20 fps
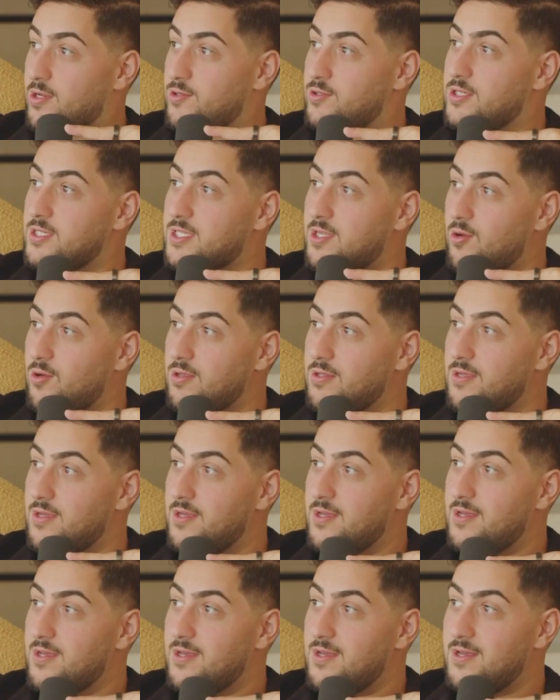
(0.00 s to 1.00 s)
you just told,
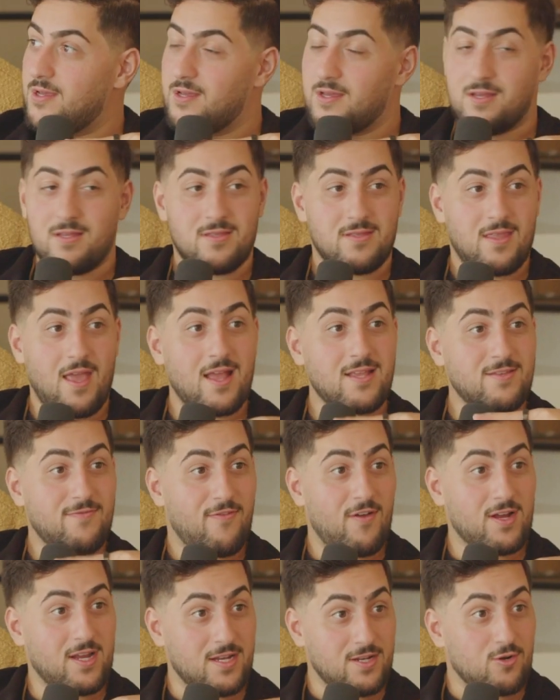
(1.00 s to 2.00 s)
that's
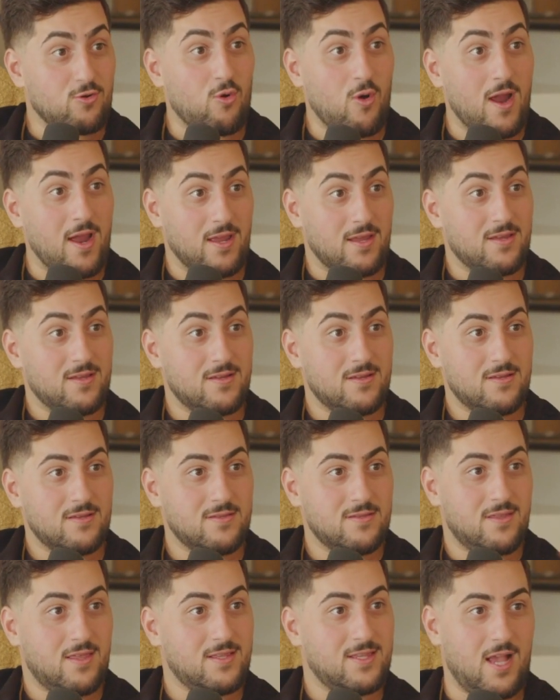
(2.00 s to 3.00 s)
fucking great.
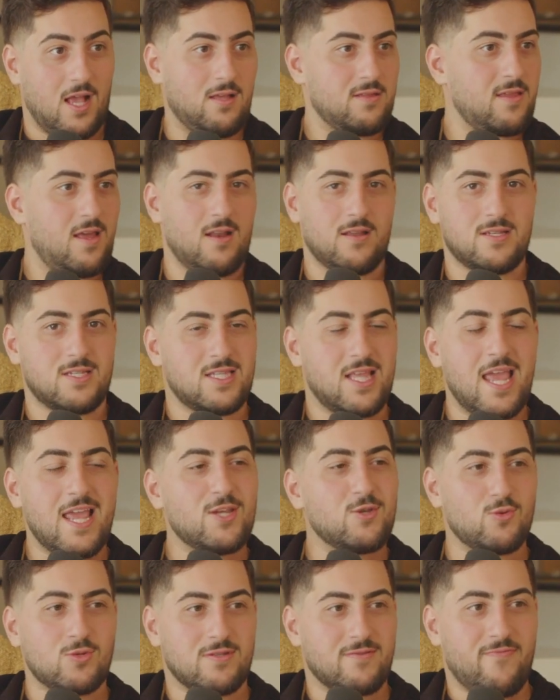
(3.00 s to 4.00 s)
The telling that on
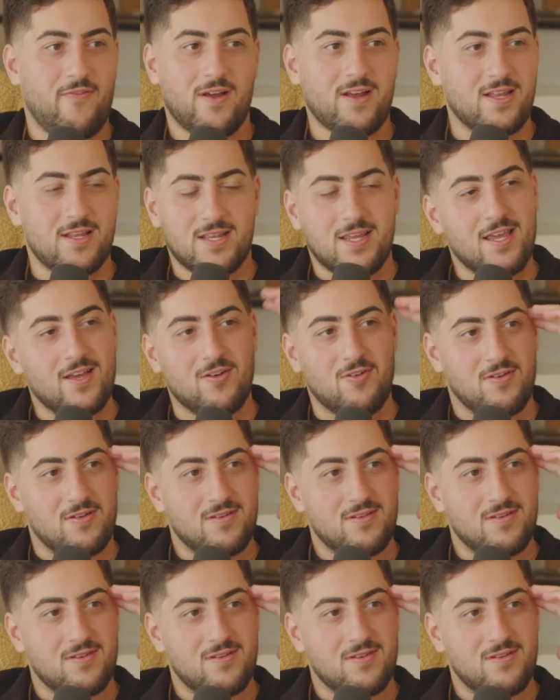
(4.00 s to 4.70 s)
stage would fucking kill.